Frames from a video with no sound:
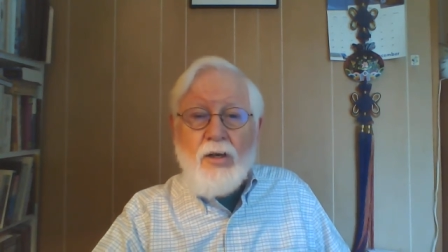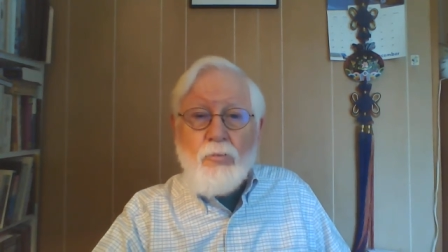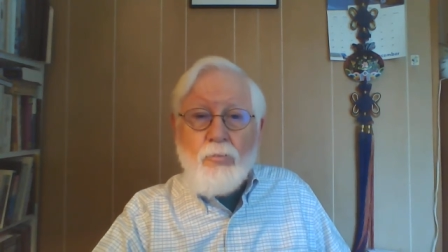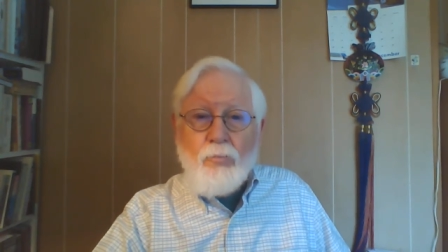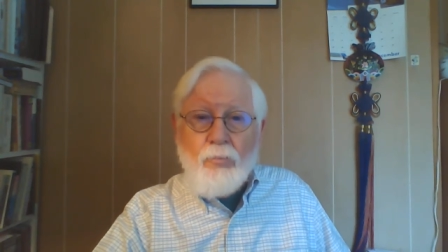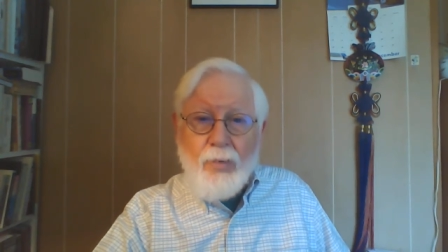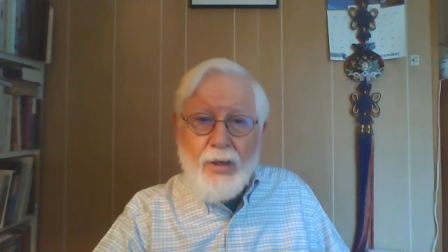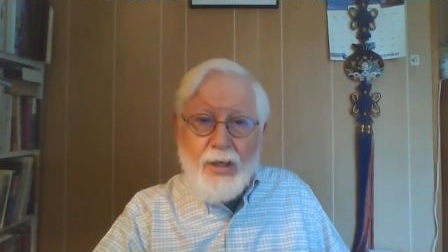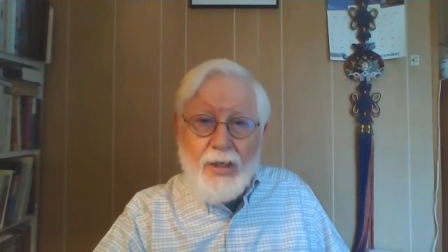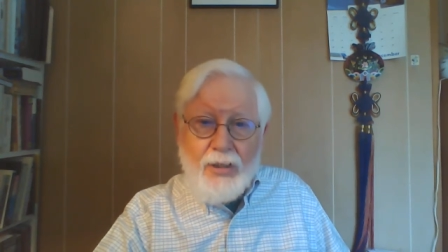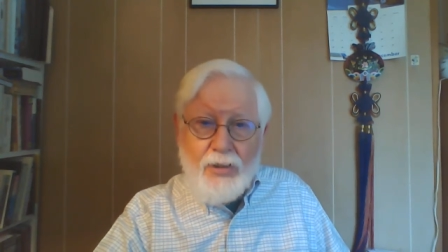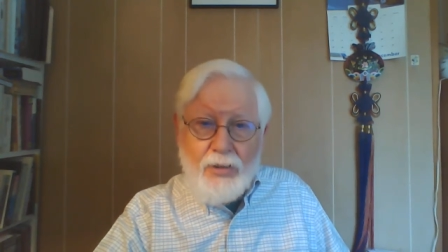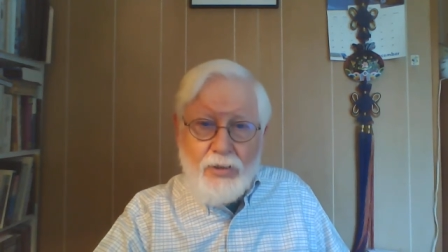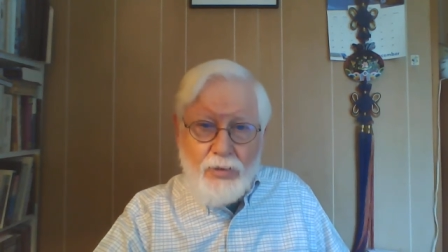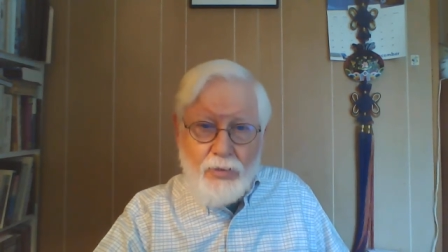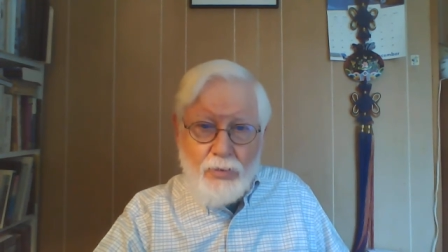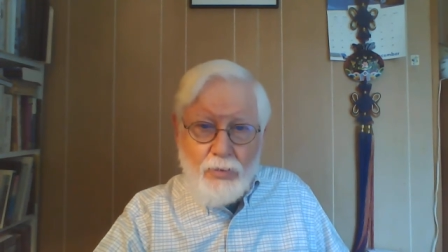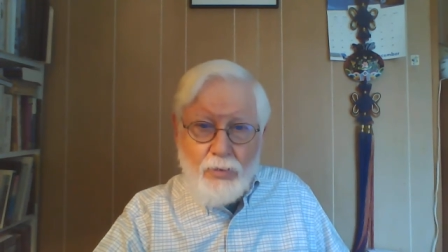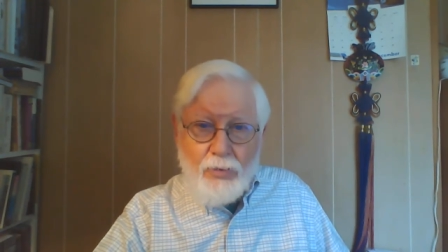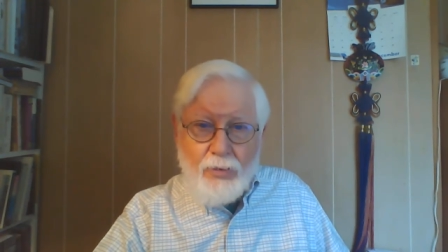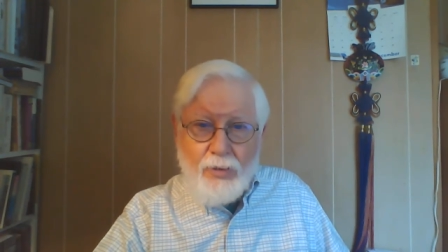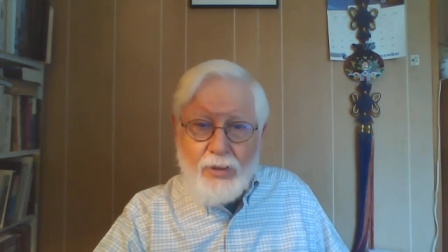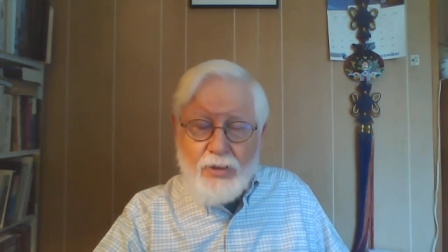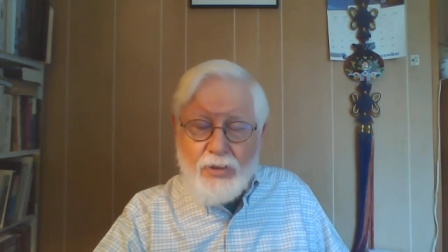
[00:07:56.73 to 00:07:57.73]
make
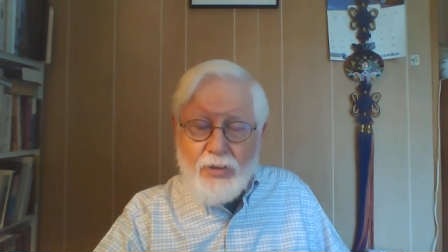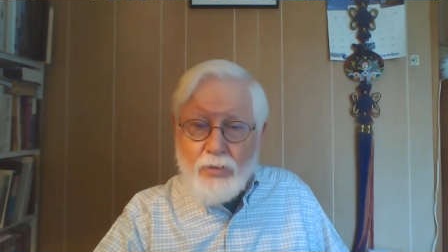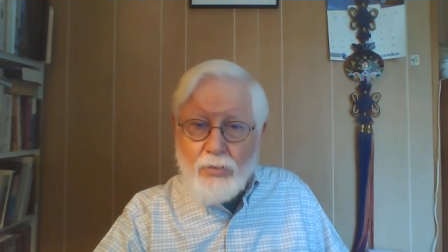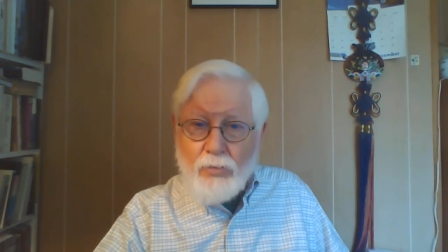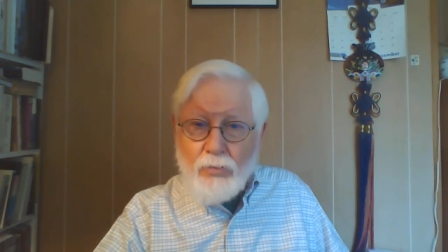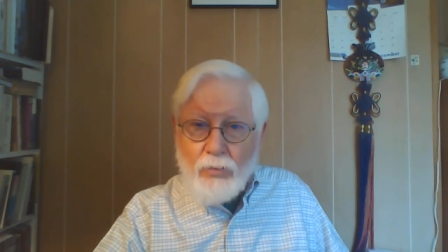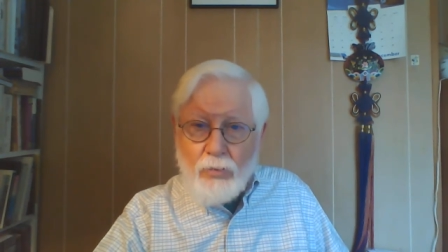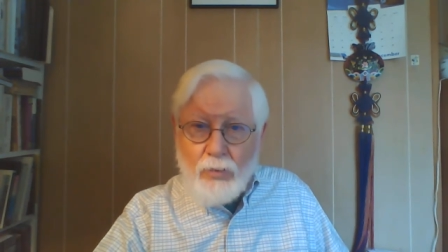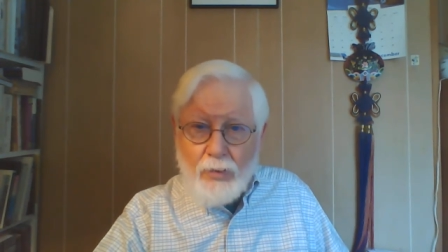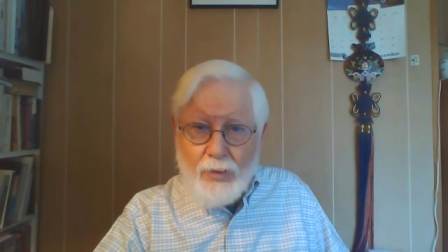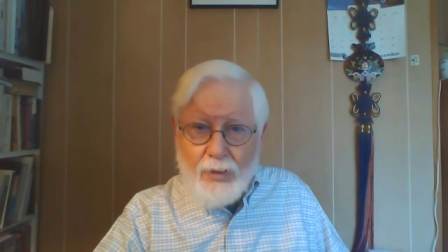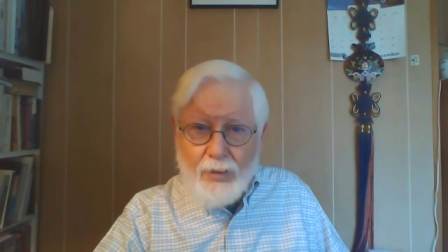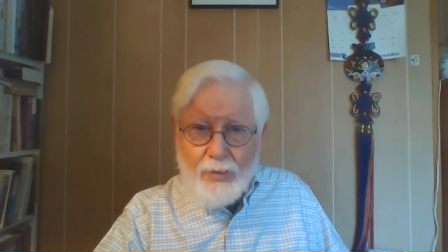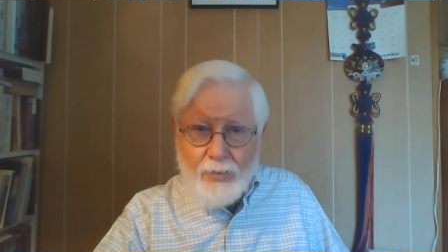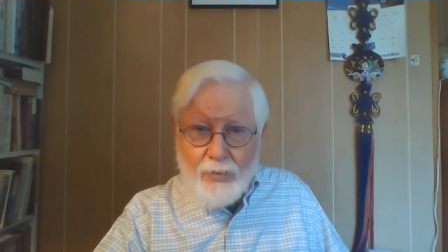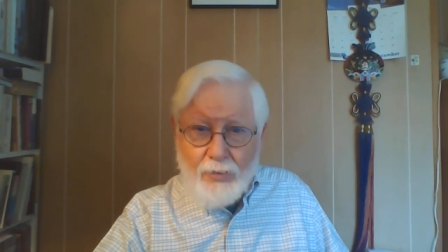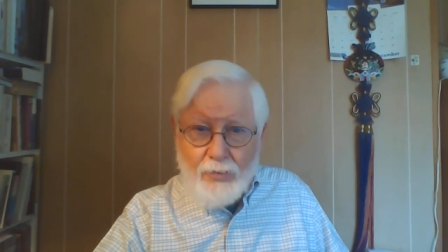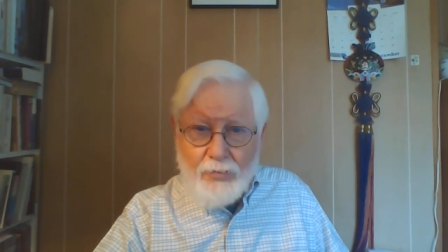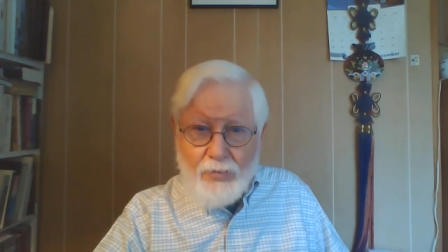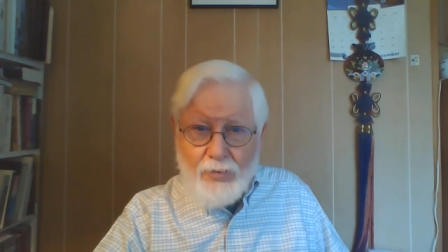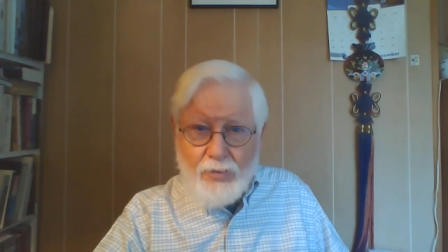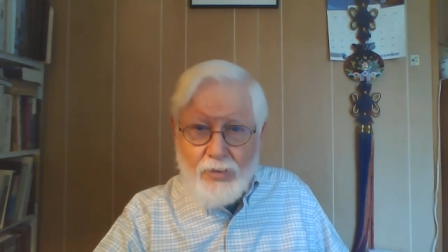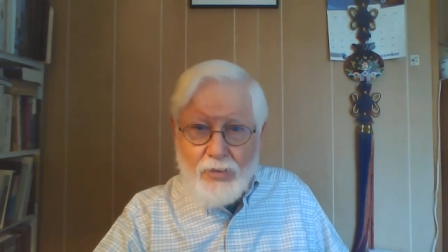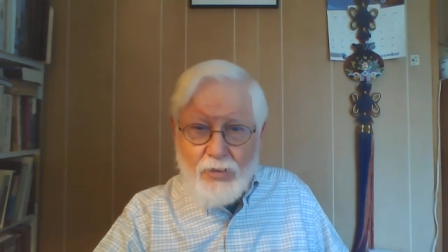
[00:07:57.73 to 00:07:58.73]
sure that you look at
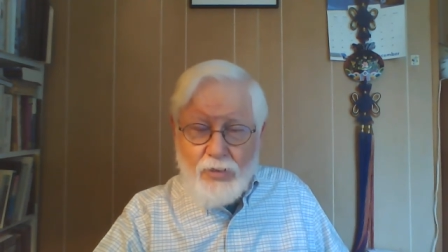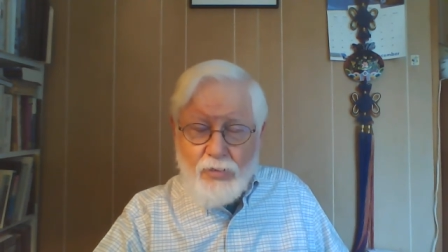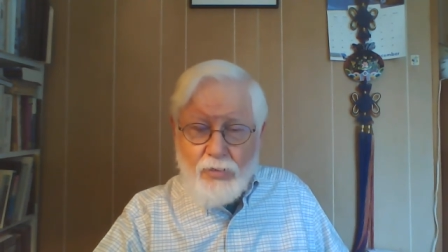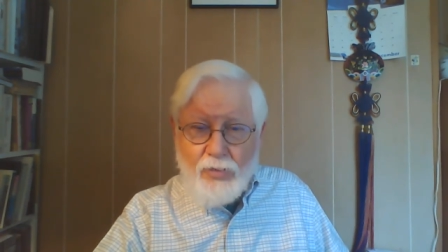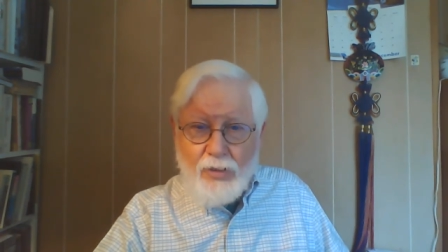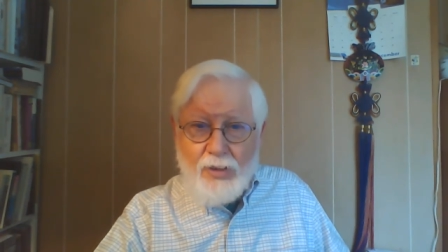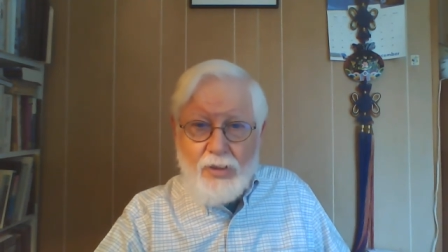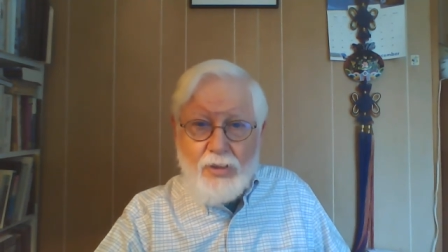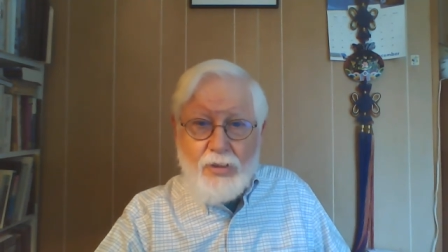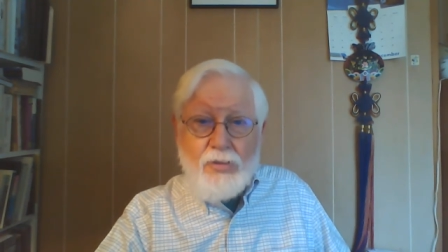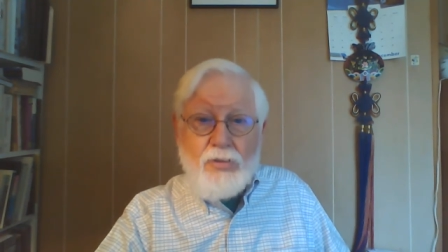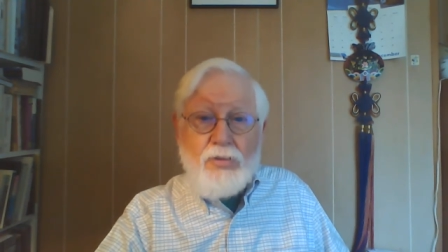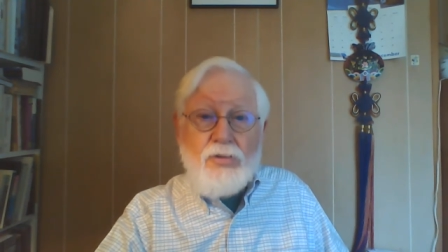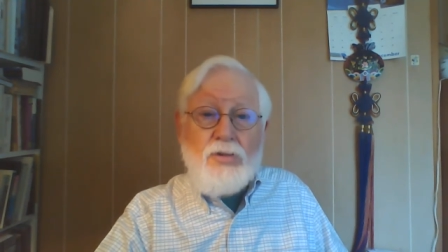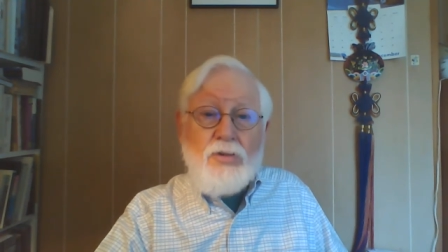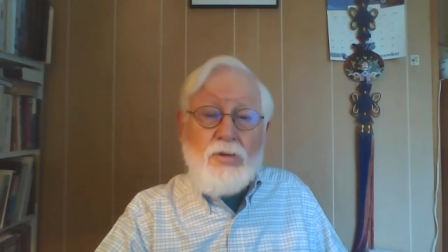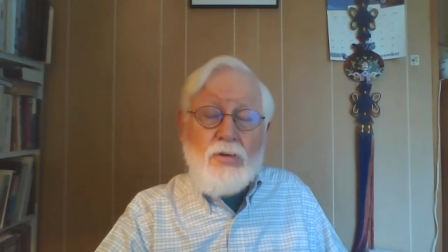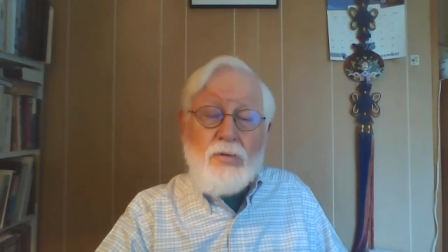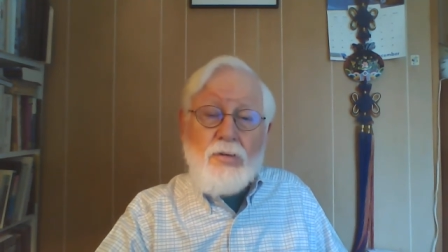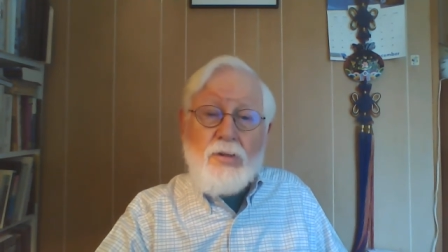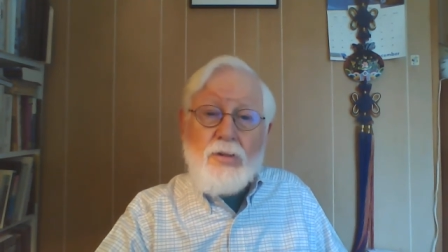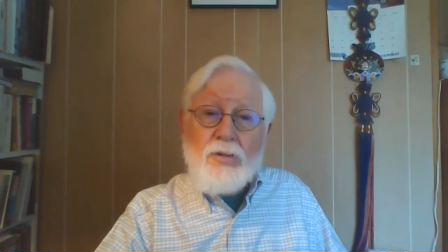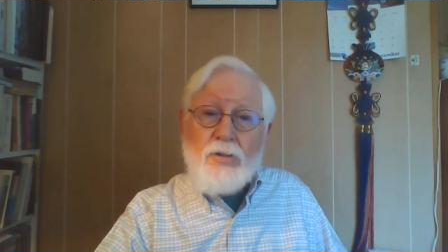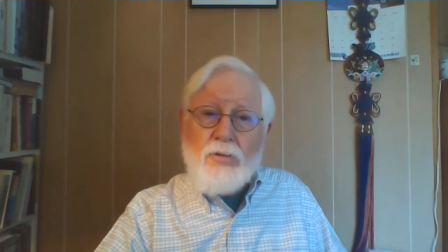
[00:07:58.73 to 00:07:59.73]
those instructions
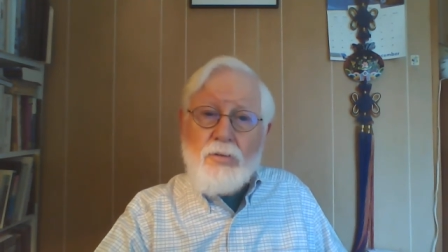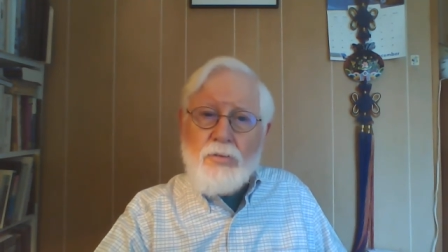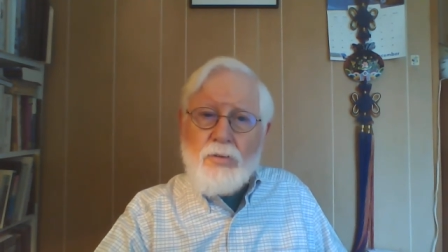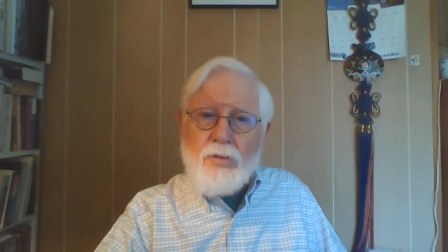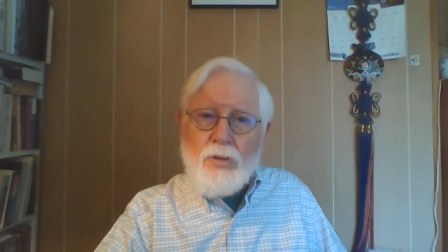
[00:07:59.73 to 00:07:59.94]
so that you